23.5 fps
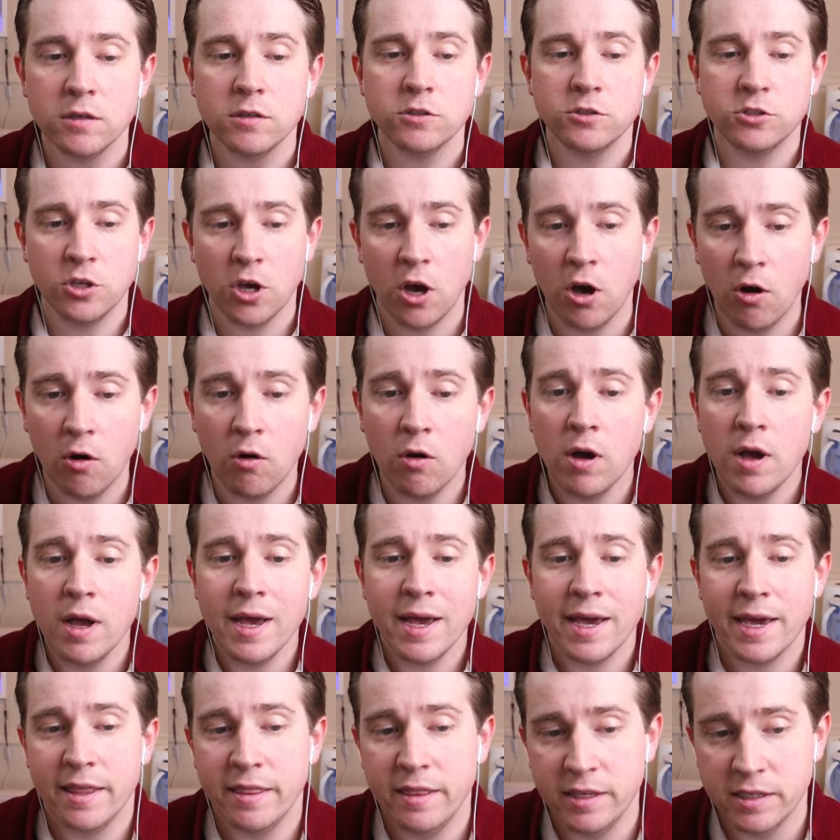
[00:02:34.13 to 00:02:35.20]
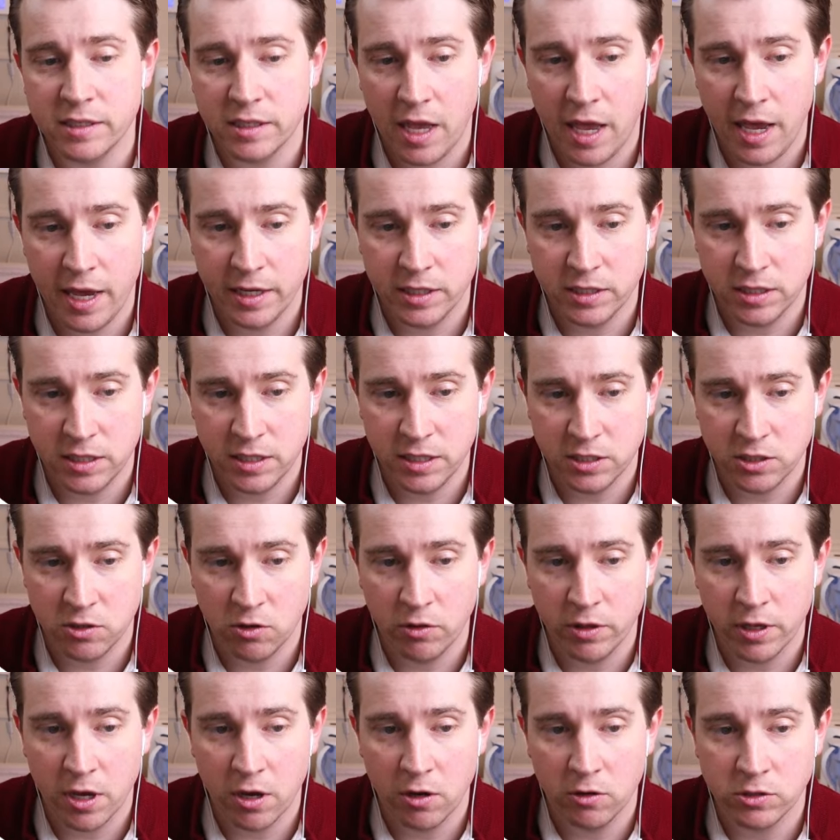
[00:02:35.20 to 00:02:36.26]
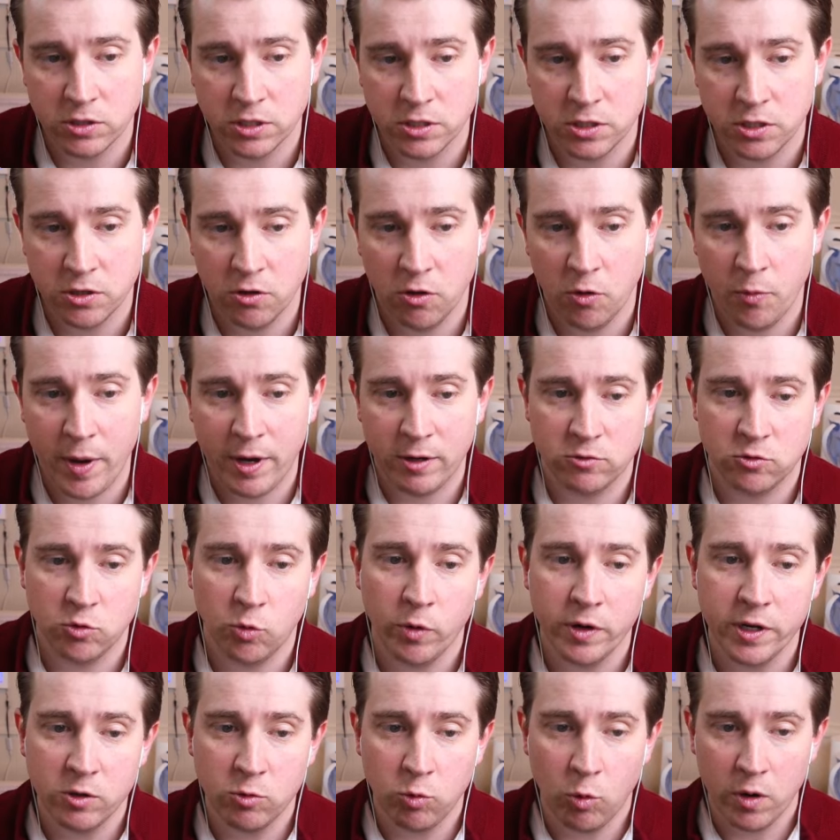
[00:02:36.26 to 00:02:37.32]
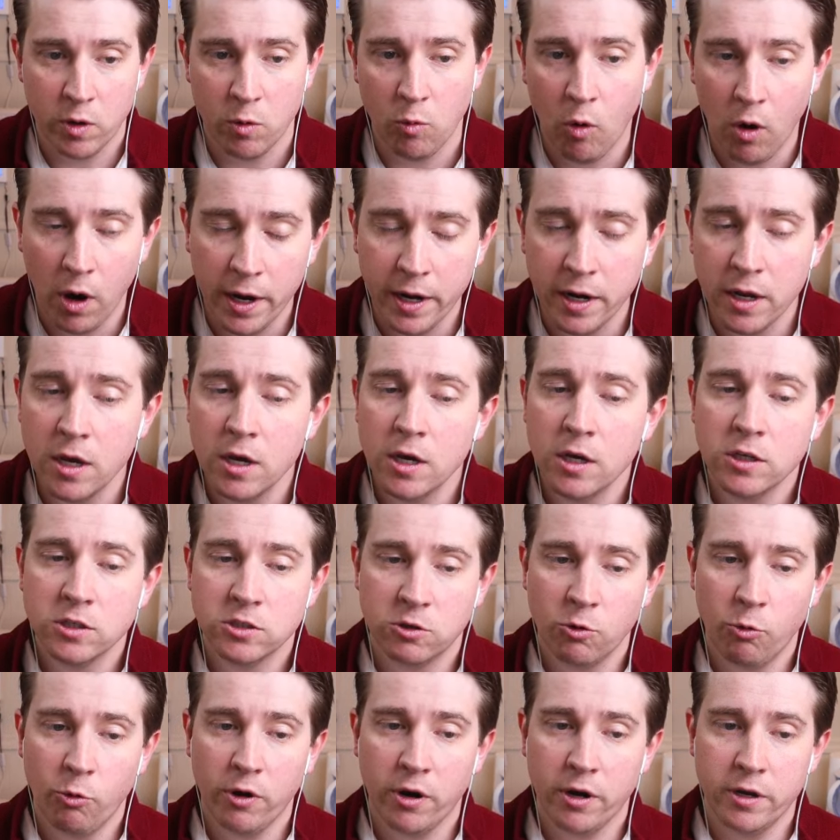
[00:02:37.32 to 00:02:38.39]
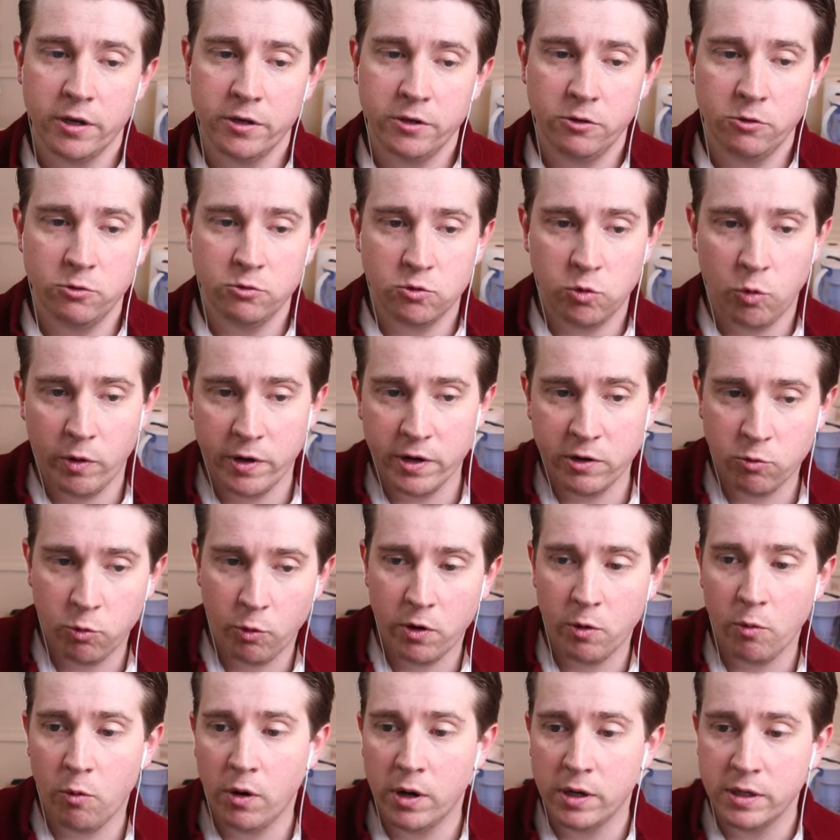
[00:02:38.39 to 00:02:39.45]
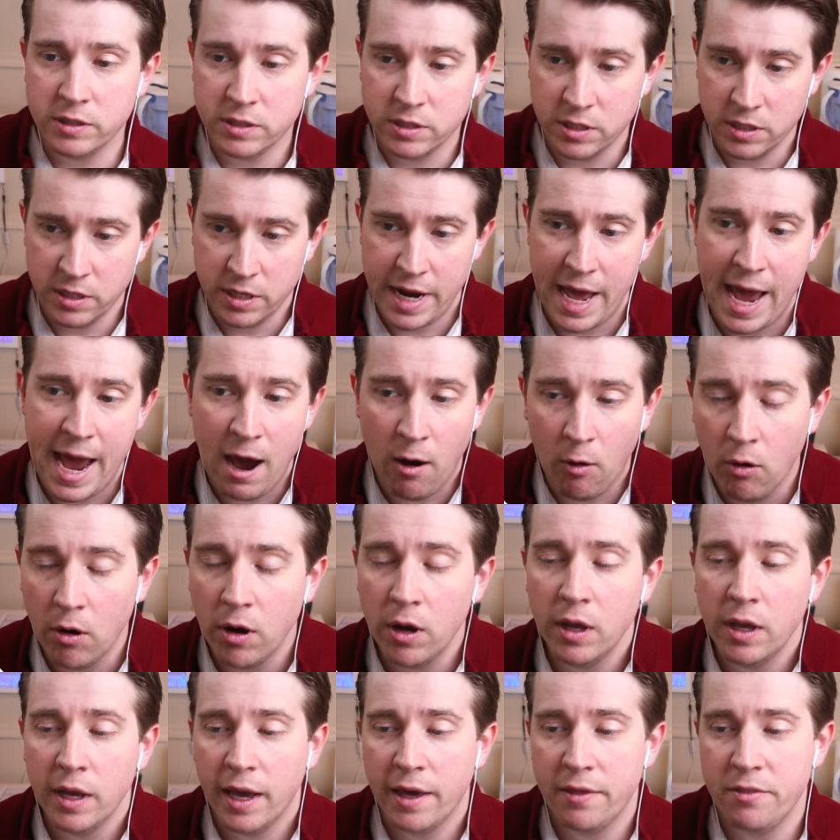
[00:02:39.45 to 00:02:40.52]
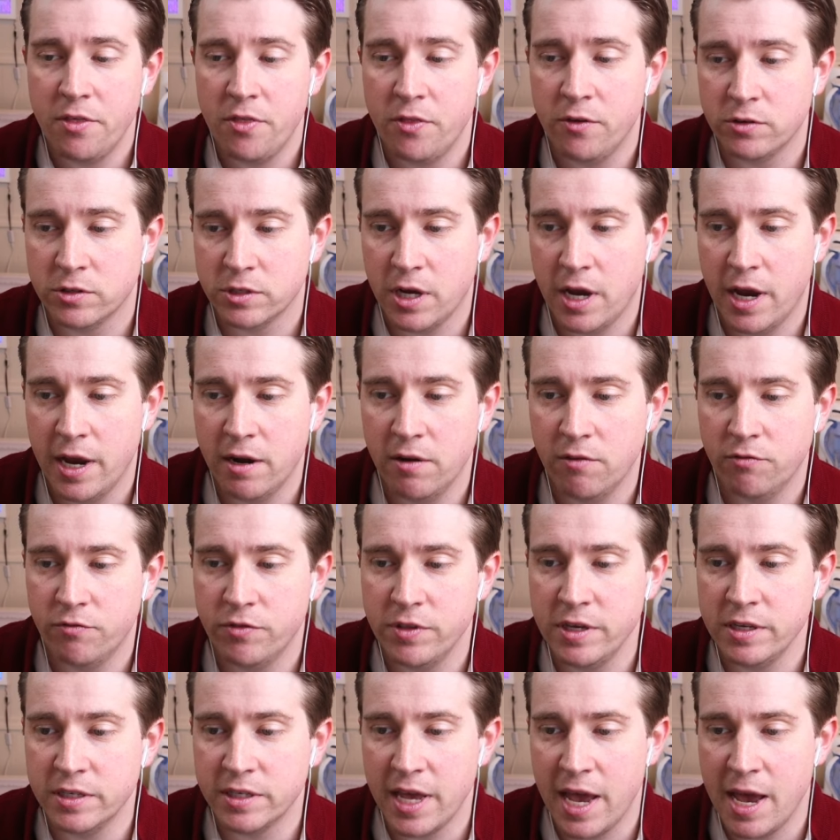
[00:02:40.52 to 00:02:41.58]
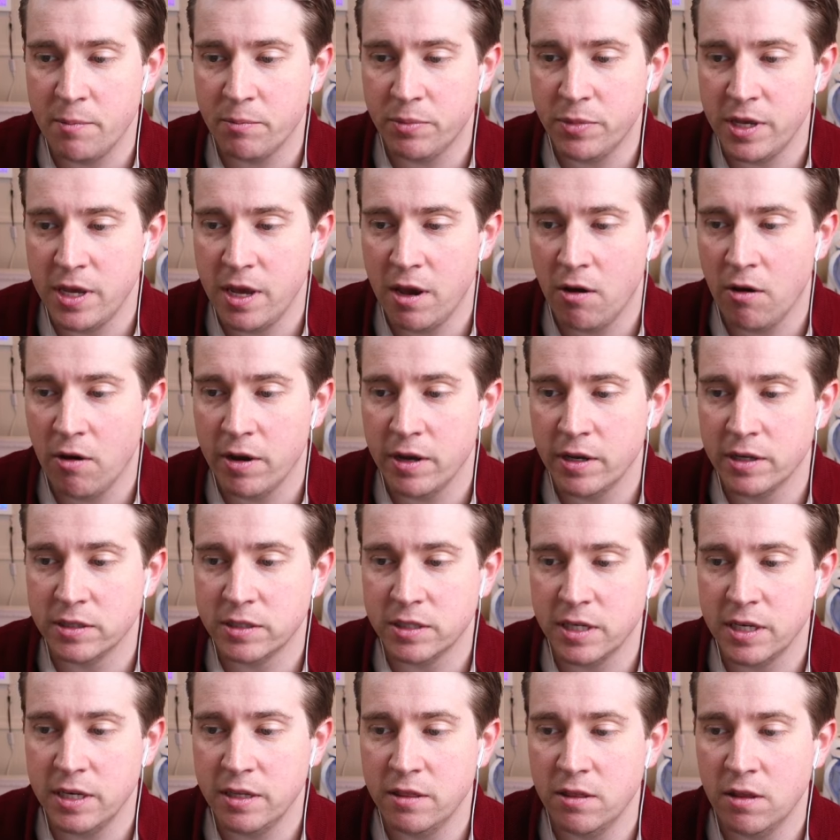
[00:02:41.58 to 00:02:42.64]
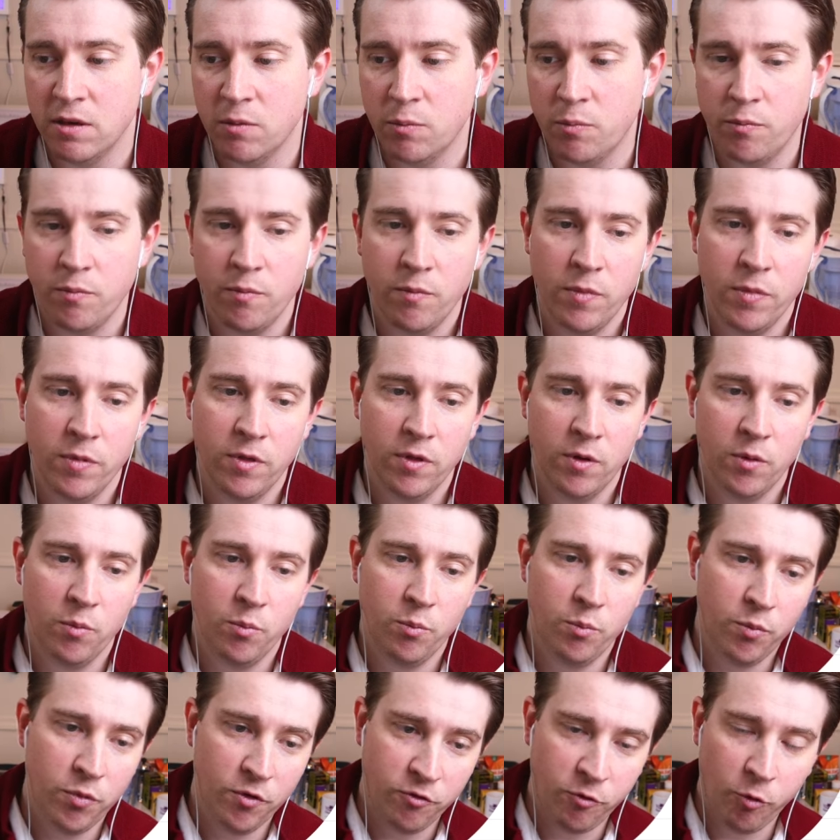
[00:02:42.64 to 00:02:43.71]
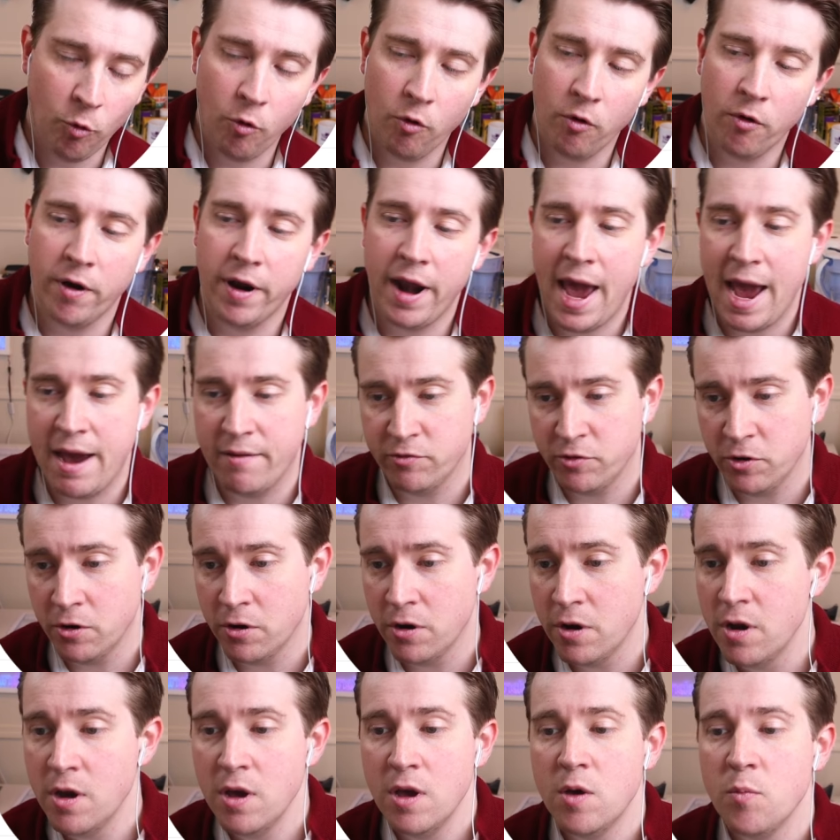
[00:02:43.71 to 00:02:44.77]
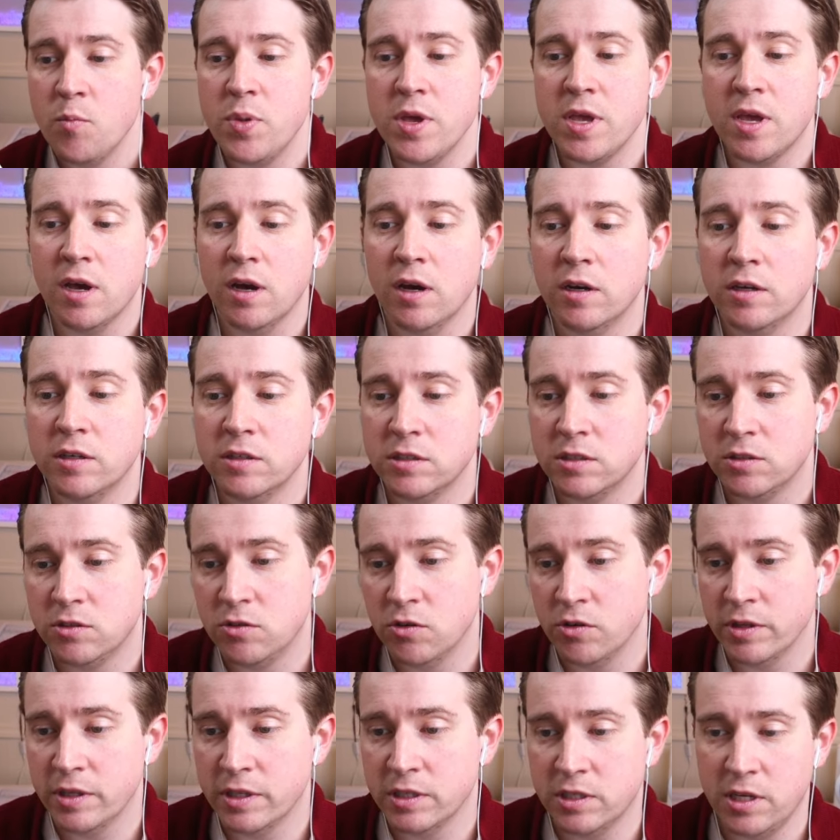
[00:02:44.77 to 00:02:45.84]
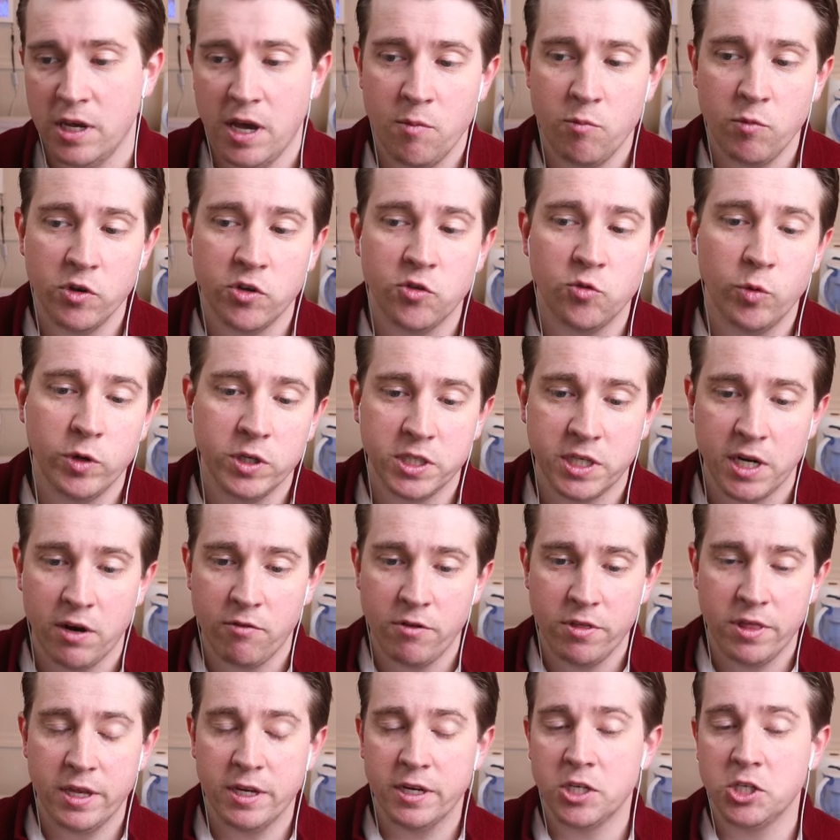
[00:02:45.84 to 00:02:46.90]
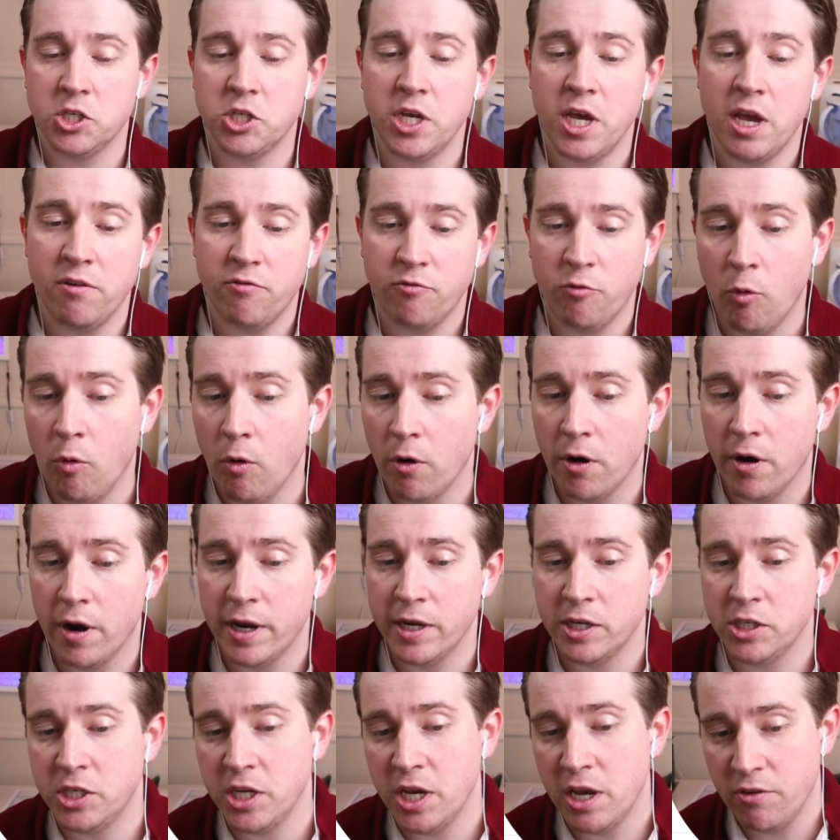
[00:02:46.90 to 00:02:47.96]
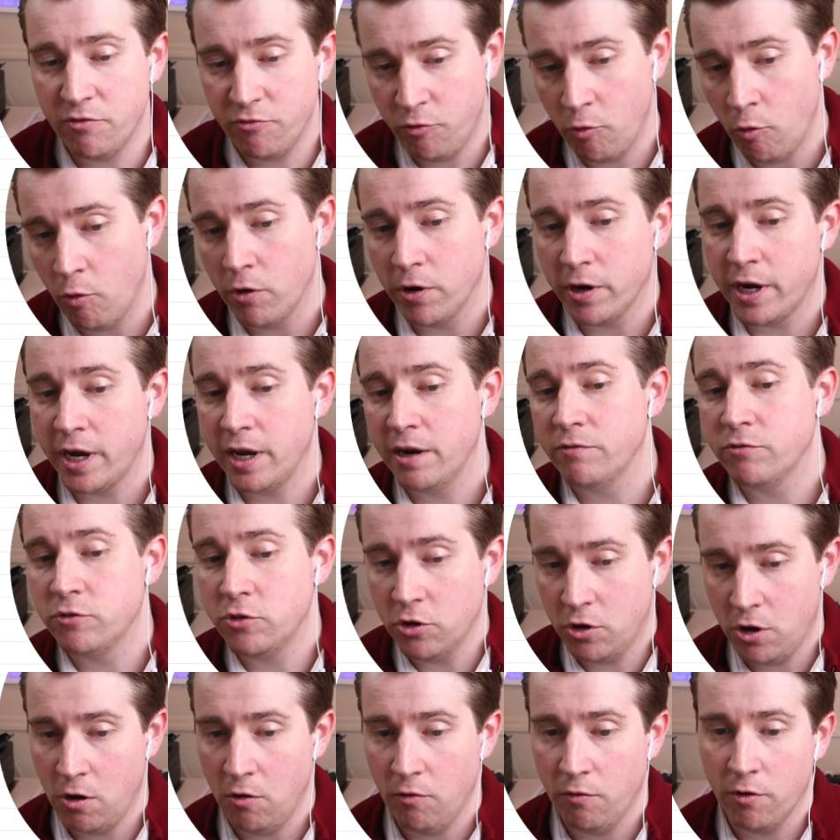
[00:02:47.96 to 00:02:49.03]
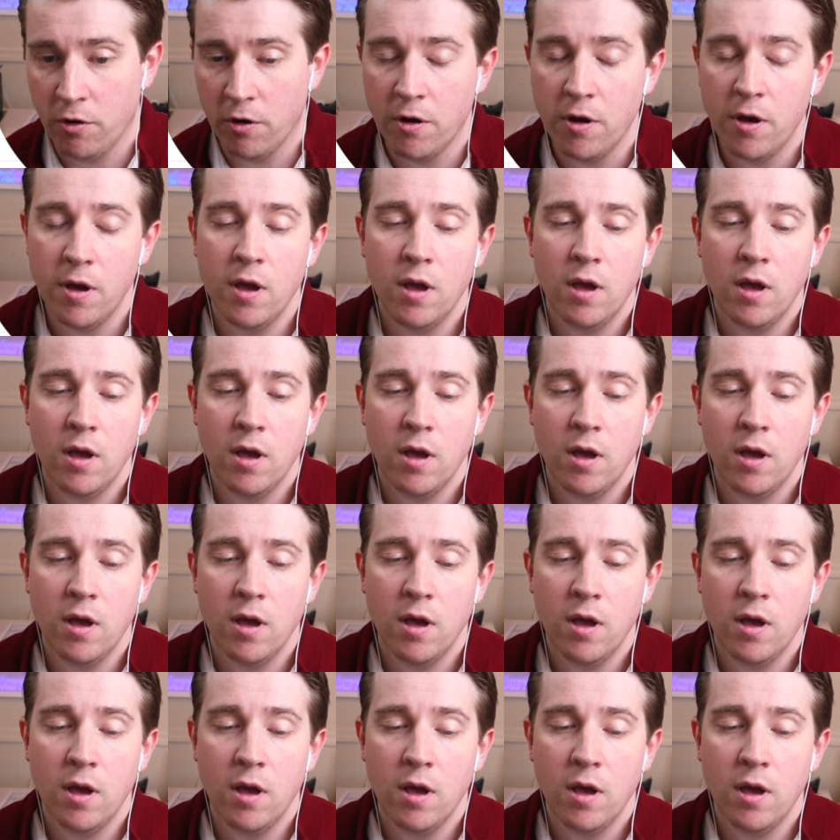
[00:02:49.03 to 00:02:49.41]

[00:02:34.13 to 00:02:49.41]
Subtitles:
So in this case, this only goes until about 2021. So we're going to do 2021 to now. And then there's kind of these empty areas in the before and after, because during this time we switched everything to GA4, and GA4 kind of took over